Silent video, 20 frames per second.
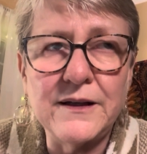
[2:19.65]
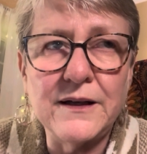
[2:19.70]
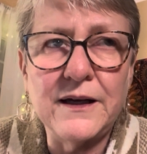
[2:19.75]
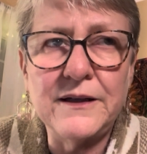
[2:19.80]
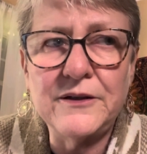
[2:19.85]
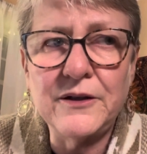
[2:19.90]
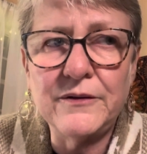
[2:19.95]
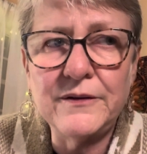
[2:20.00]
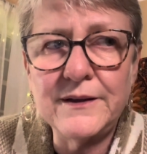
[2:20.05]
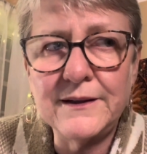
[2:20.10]
I
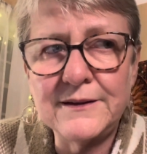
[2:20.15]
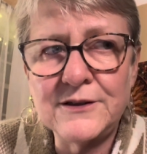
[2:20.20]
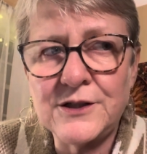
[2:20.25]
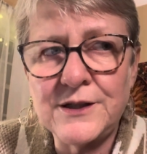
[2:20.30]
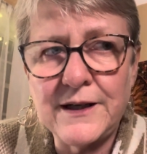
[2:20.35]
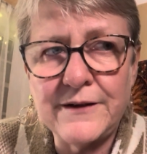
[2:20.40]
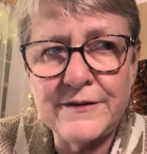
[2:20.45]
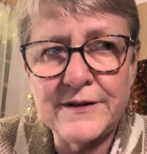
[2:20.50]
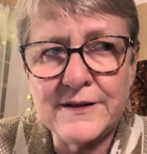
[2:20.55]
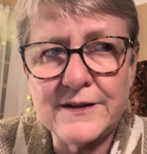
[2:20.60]
don't think
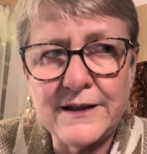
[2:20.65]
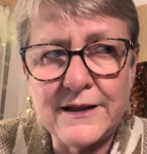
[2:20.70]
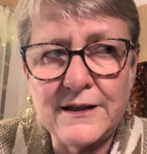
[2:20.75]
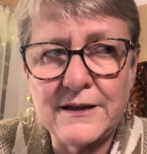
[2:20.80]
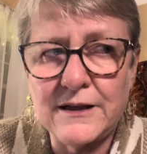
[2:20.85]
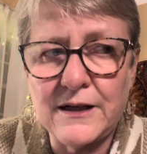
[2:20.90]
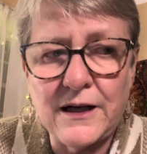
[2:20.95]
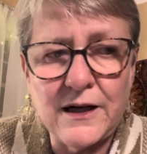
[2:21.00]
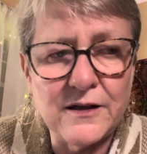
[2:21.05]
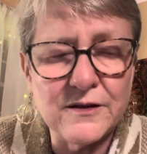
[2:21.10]
she ever stayed
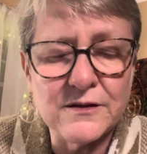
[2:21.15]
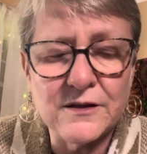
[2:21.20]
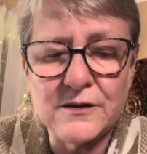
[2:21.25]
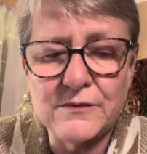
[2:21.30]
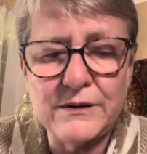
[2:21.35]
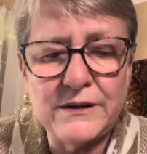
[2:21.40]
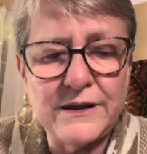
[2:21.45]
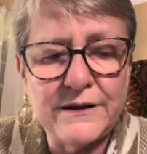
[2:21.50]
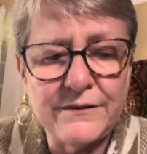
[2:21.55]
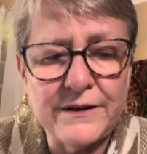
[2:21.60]
in our house because
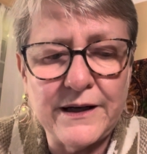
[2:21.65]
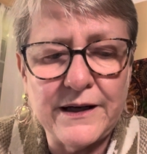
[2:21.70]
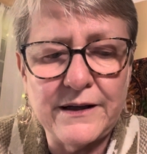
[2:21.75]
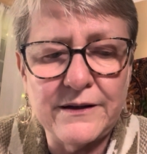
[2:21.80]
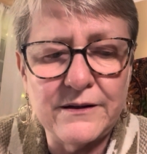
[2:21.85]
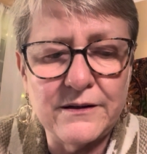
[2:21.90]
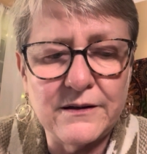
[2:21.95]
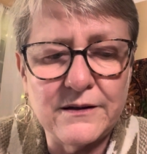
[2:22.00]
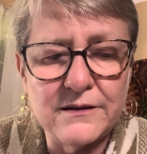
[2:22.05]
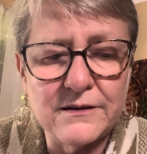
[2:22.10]
we never had
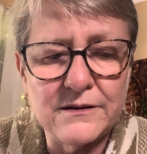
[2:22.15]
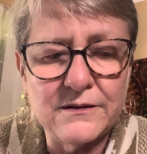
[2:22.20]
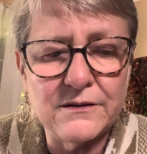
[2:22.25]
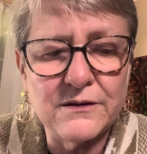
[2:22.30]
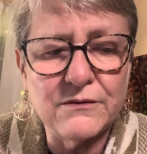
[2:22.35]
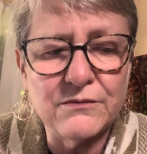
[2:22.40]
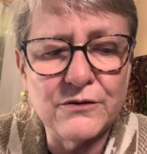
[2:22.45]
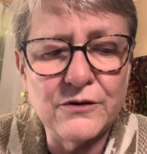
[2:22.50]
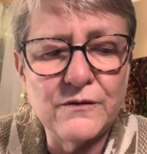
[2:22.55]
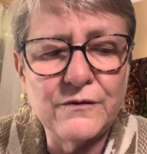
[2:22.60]

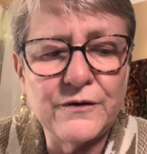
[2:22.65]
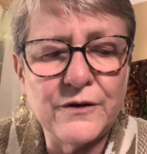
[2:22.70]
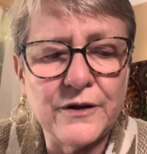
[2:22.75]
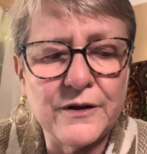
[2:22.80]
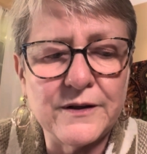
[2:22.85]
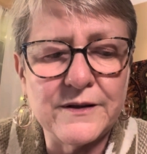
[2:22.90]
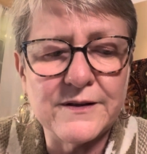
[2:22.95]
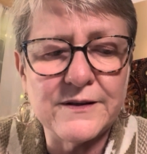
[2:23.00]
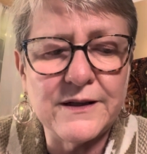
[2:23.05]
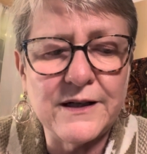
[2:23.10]
the room for her
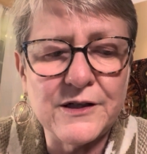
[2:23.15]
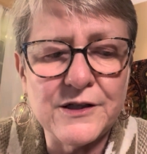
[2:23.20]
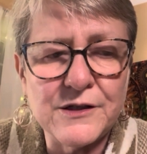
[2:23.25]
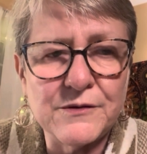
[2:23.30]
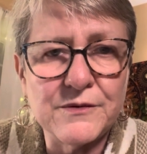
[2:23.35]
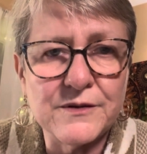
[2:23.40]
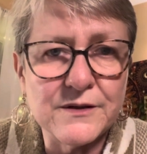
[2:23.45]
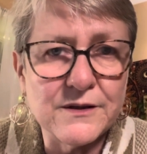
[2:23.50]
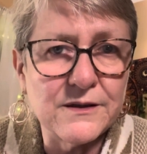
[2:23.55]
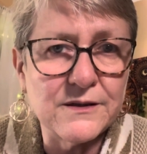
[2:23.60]
to stay in. She
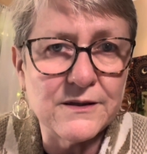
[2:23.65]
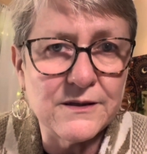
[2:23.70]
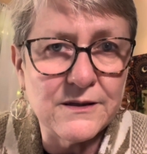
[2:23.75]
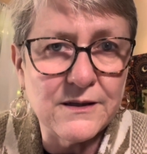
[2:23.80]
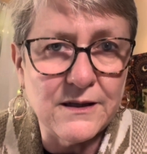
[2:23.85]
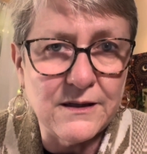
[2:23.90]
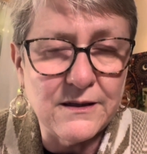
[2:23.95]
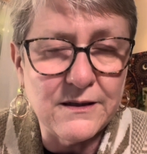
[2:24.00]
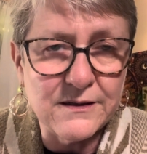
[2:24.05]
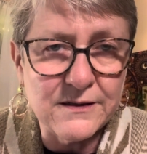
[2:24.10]
was
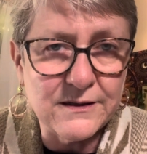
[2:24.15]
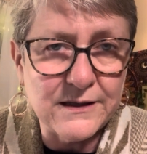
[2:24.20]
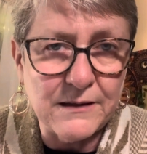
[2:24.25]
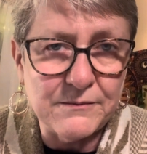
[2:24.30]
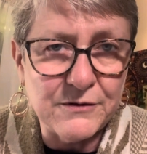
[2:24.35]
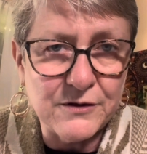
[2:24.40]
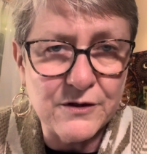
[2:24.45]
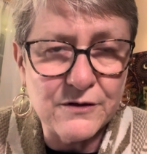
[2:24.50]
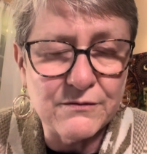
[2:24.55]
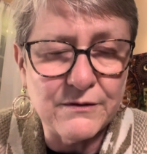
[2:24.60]
an
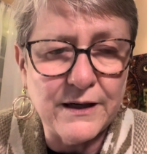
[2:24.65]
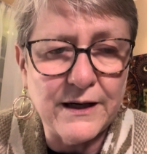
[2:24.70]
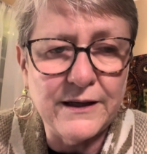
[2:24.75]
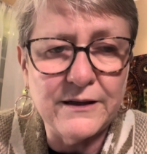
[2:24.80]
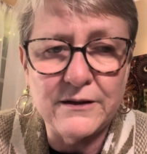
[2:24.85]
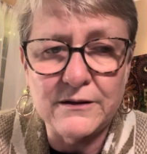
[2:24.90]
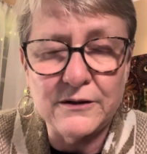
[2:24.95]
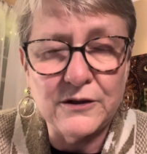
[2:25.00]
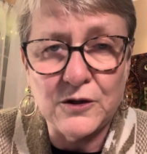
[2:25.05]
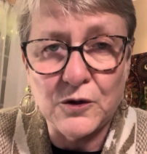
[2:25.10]
established writer,
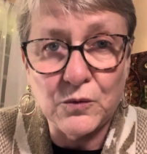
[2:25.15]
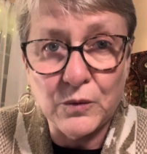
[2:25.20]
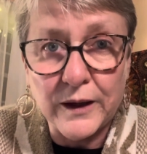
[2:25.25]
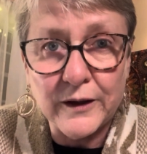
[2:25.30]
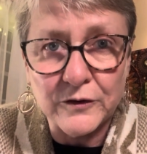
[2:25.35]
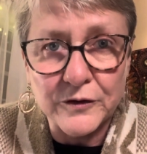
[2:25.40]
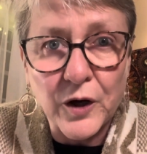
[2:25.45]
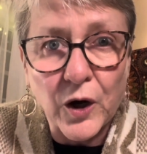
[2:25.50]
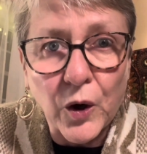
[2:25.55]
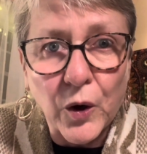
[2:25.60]
you know,
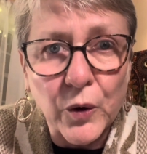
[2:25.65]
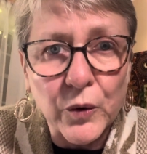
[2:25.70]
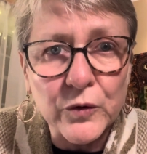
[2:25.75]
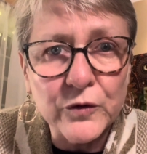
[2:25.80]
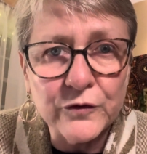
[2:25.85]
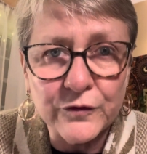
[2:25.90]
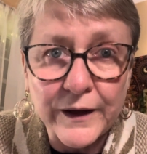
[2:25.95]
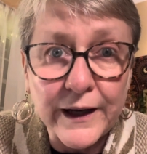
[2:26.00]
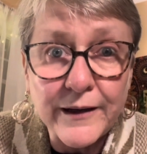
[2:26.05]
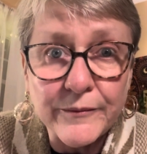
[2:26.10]

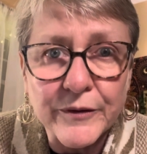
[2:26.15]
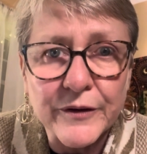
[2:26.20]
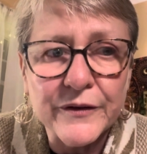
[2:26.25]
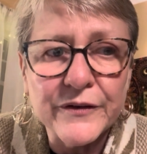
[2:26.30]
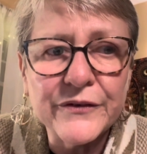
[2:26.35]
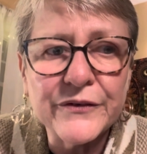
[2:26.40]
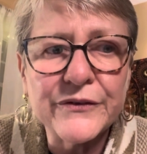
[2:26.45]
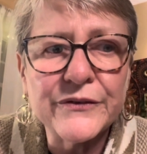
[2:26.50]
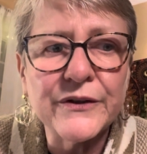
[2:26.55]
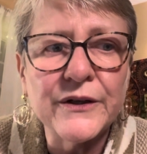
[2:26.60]
well-known,
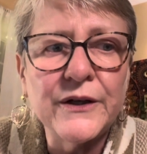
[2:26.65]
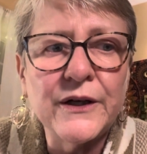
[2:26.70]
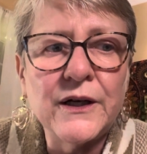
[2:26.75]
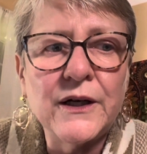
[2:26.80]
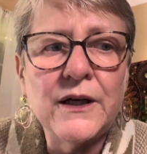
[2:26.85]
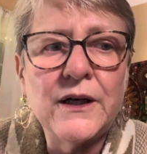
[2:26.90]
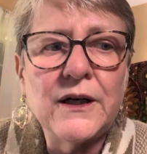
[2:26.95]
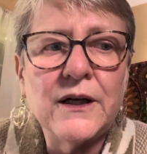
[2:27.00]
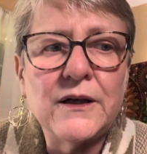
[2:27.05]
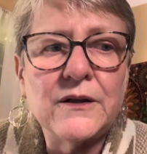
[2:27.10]
famous,
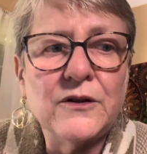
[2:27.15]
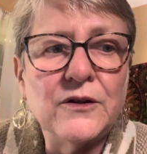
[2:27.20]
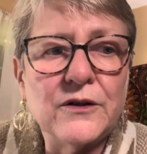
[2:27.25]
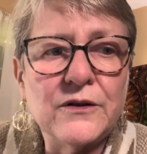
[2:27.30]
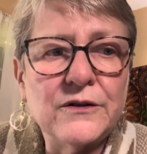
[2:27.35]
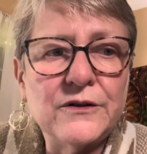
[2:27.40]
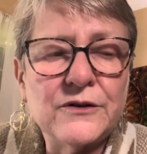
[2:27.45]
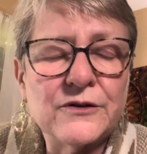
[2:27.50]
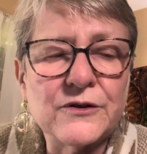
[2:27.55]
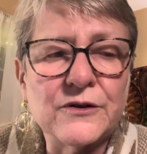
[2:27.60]

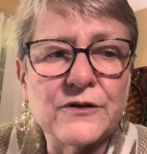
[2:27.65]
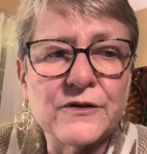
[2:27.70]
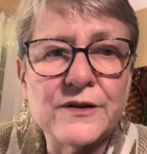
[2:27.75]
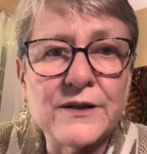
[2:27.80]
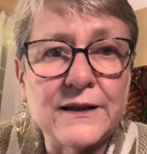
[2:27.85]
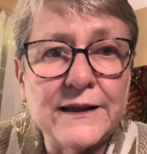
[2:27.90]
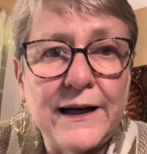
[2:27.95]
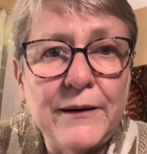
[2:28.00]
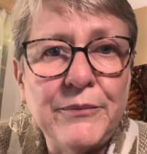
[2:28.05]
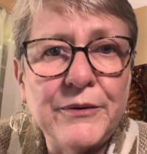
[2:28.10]
sort of
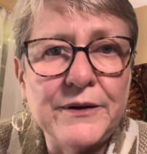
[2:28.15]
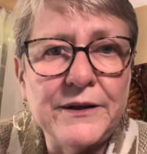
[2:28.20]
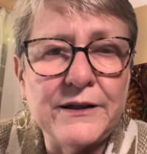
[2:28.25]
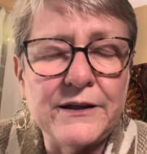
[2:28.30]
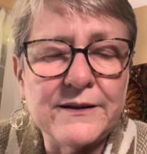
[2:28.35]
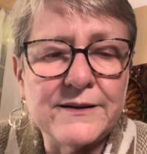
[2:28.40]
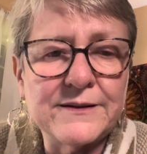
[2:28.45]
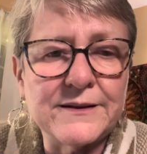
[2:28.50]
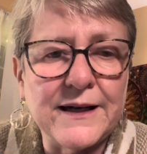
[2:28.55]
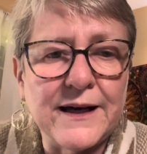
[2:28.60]
celebrity
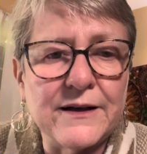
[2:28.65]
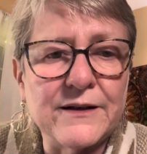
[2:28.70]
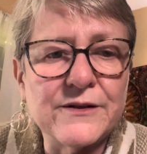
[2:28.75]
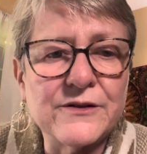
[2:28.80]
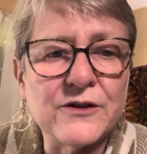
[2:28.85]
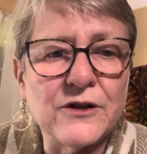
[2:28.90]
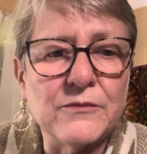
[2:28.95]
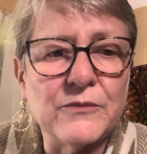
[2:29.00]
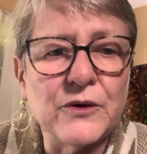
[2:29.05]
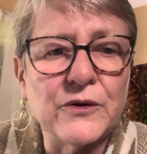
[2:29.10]

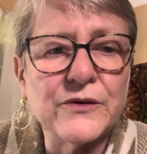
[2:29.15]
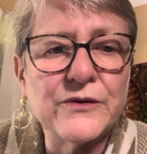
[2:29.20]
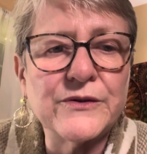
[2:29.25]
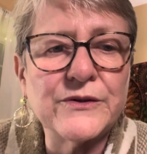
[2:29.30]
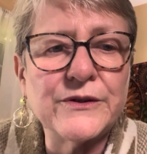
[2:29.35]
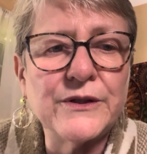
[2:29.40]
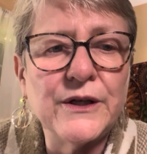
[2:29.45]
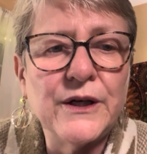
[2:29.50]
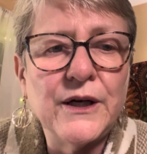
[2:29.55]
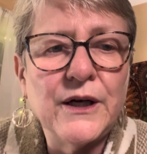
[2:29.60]
status almost.